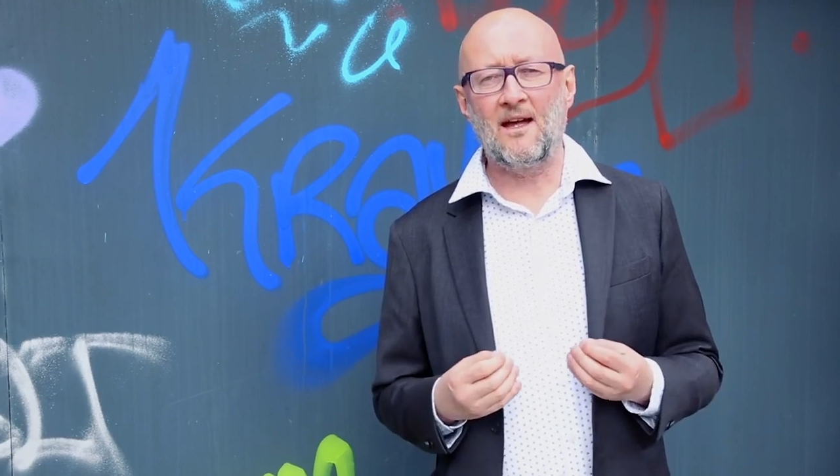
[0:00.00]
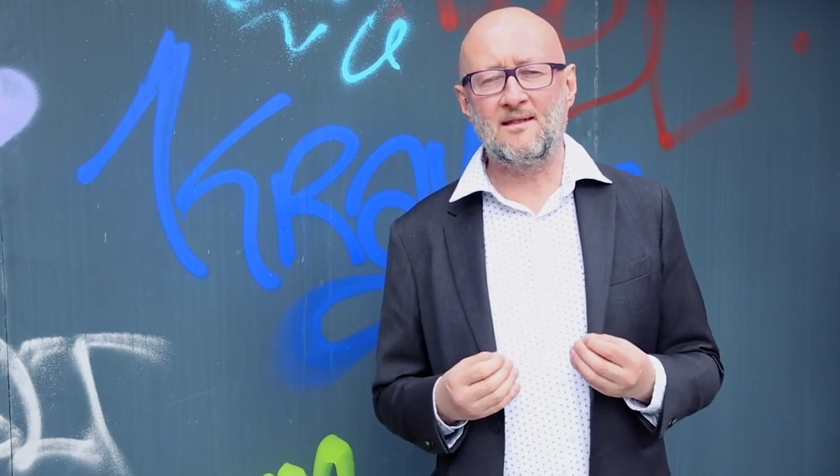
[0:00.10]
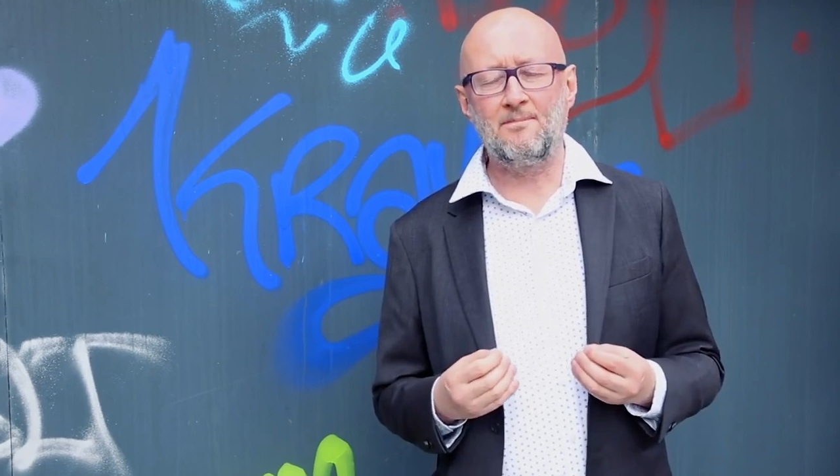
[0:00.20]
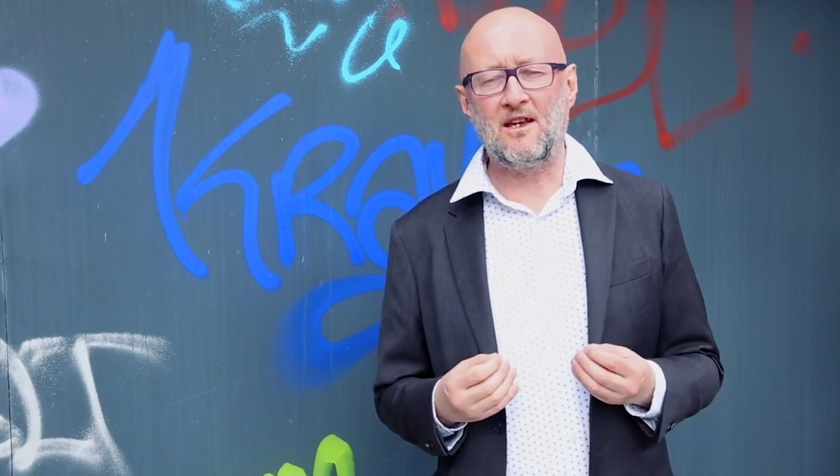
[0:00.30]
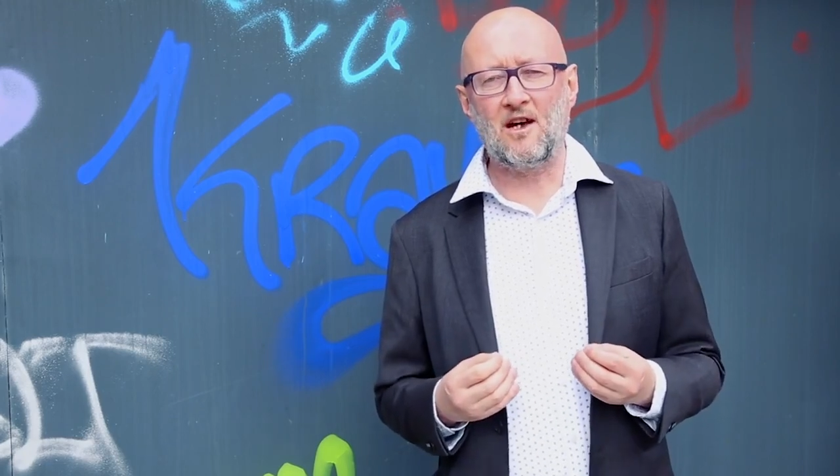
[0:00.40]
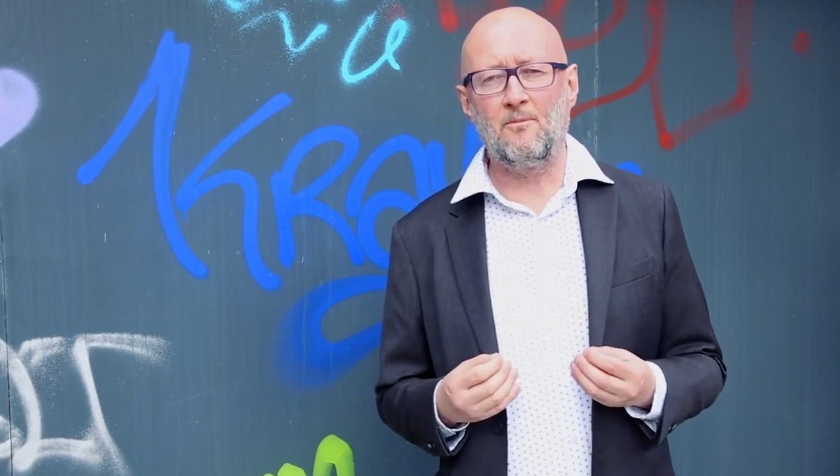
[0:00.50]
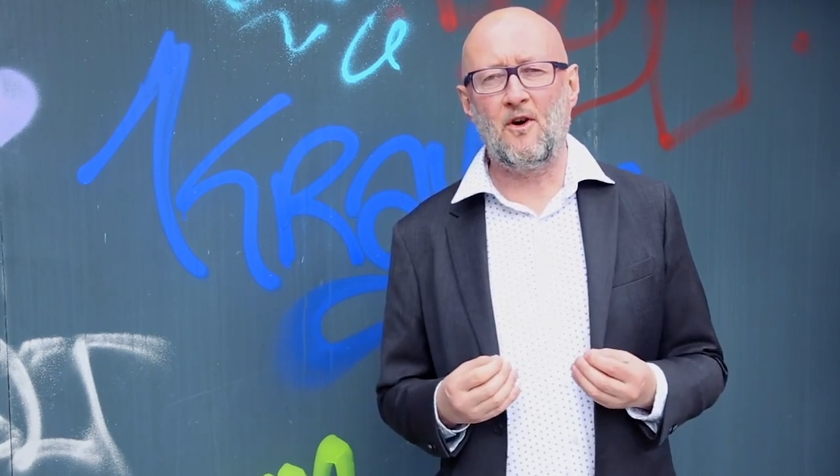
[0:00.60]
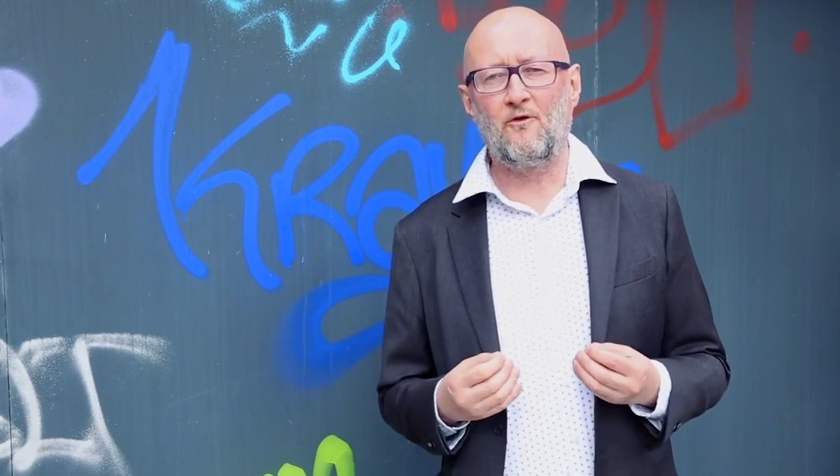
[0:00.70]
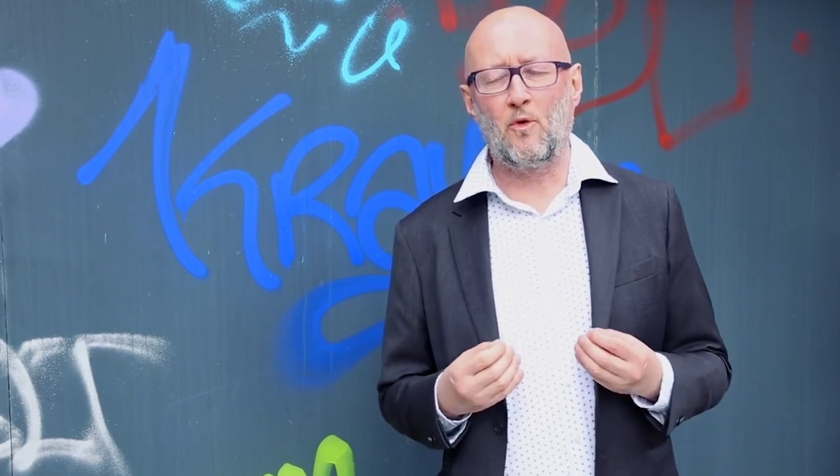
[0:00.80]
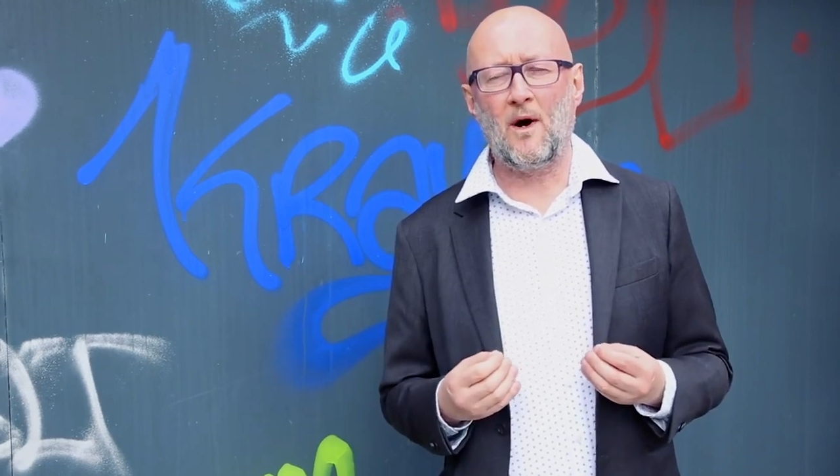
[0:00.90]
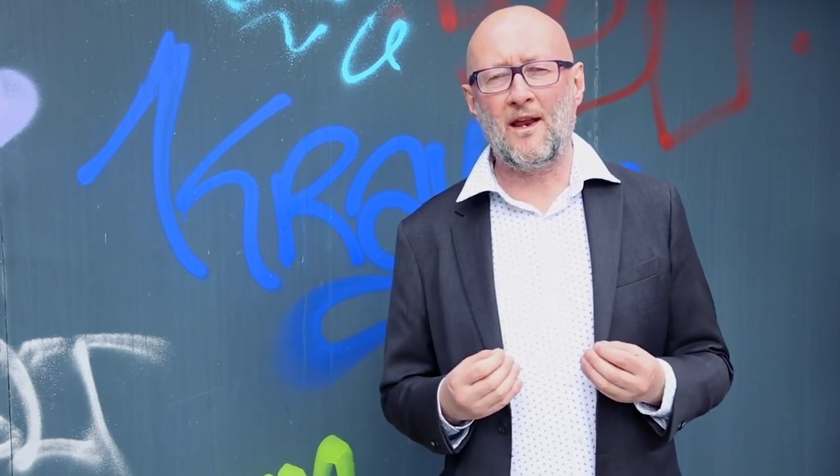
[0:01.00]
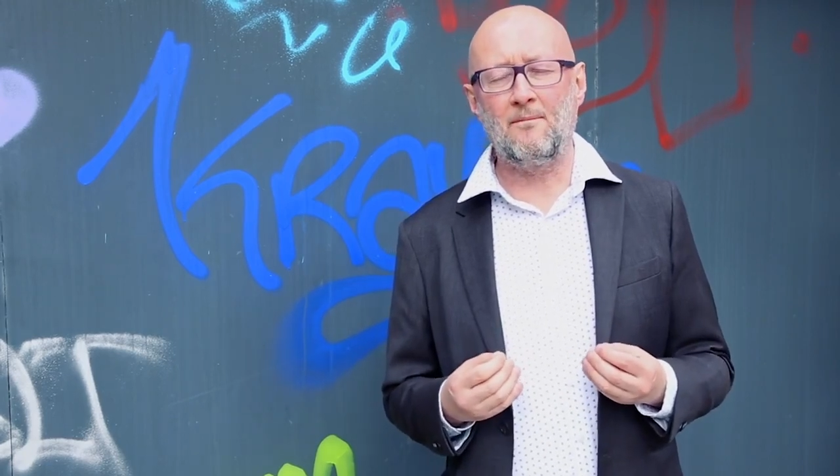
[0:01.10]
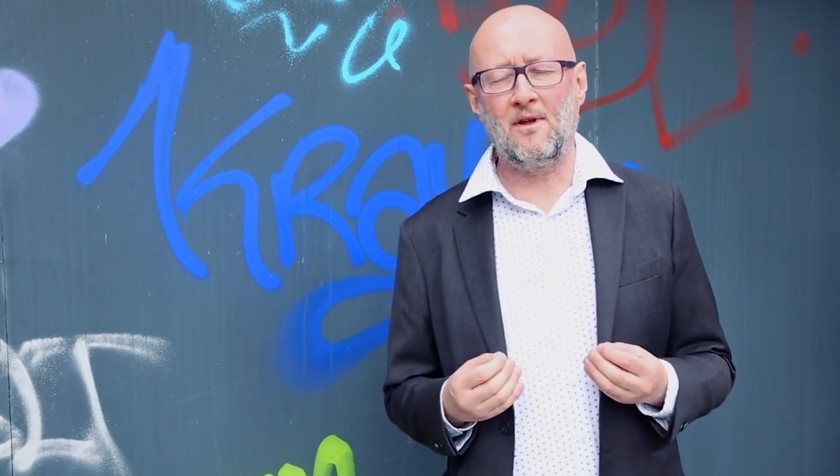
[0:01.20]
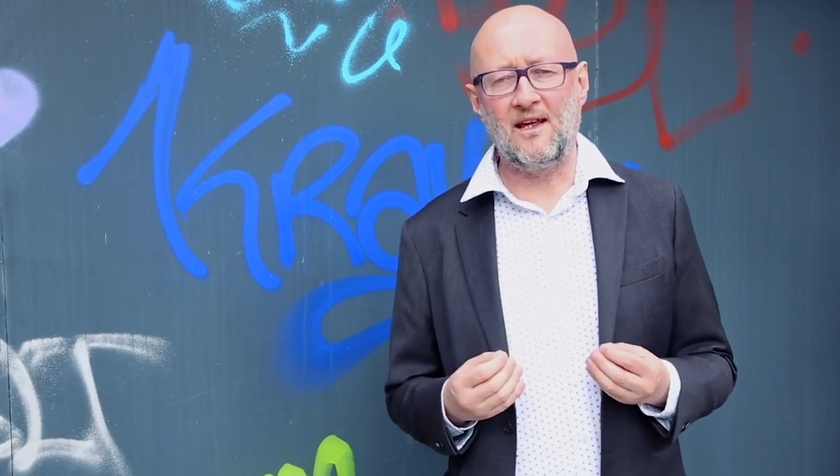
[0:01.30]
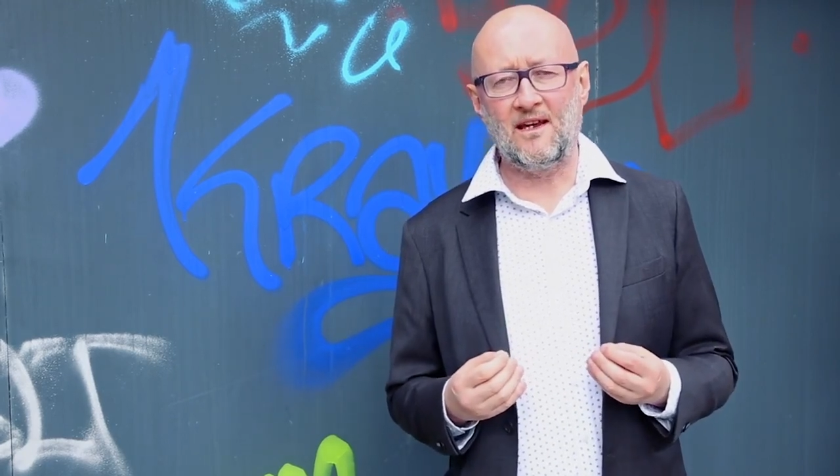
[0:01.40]
and speak up for what
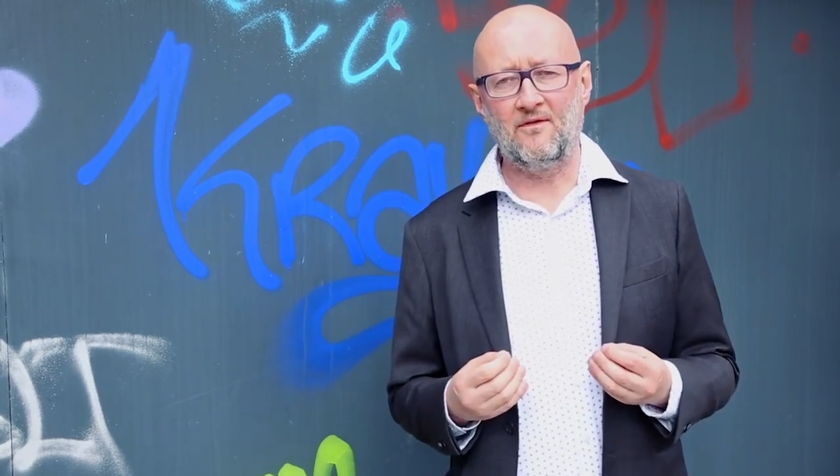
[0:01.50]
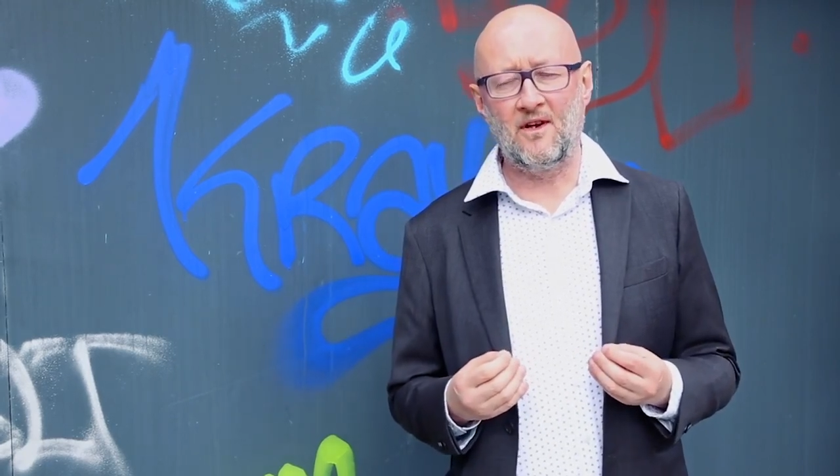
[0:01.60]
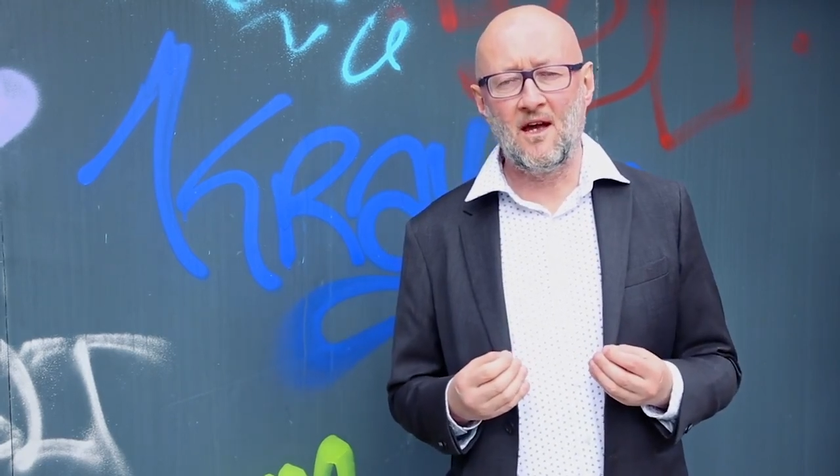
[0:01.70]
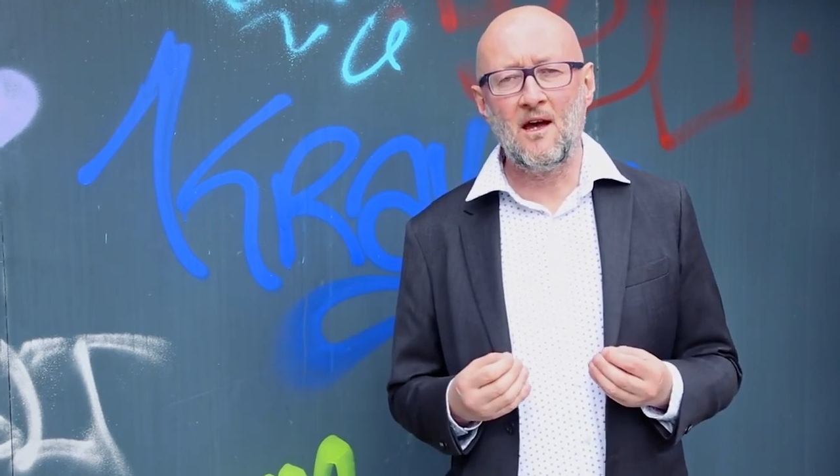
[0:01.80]
I believe,